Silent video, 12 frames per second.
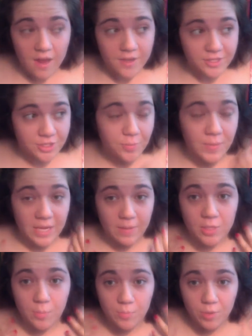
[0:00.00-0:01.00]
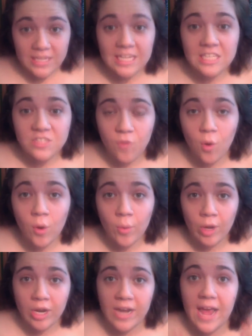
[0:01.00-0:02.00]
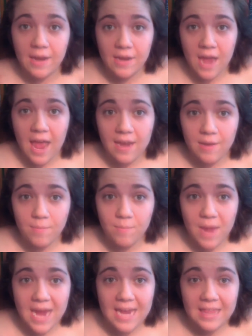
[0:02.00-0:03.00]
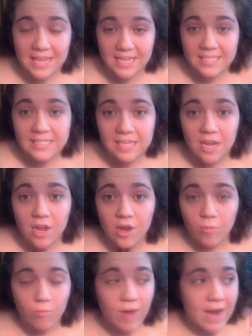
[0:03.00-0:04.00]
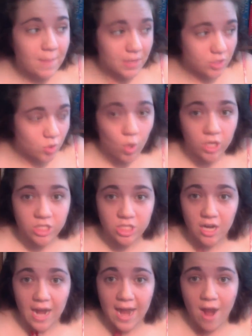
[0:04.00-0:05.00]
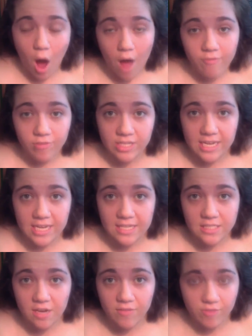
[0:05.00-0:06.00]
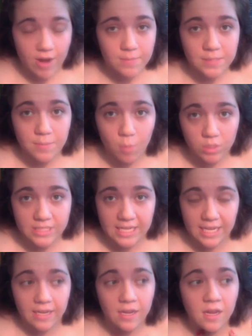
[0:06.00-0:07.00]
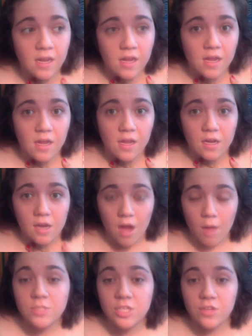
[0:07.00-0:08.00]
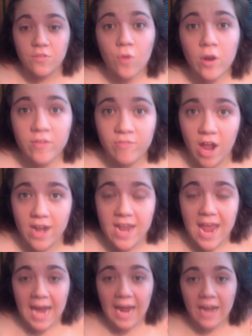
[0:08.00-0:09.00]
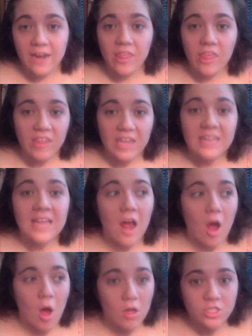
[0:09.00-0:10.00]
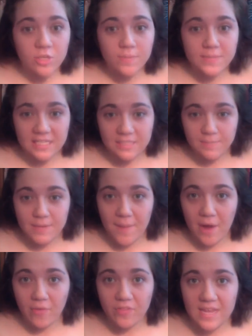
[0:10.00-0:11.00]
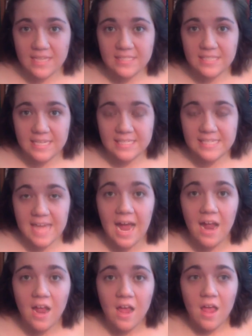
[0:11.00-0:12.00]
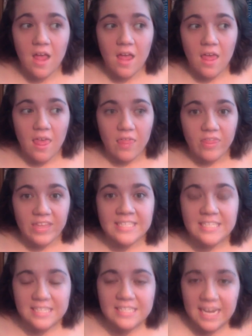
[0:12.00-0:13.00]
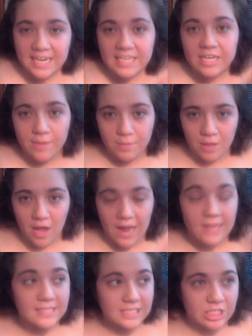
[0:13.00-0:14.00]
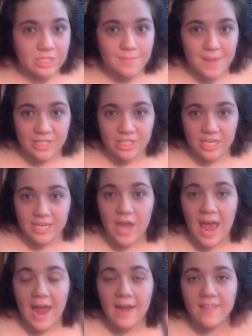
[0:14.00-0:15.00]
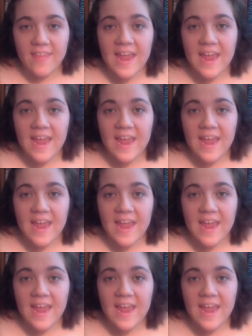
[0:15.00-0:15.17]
to bring this forward and make this rape and torture and awfulness of Ramsay Bolton come to the forefront. And the thing that also upsets me about this is that this is a secondary plot, as I just mentioned, and they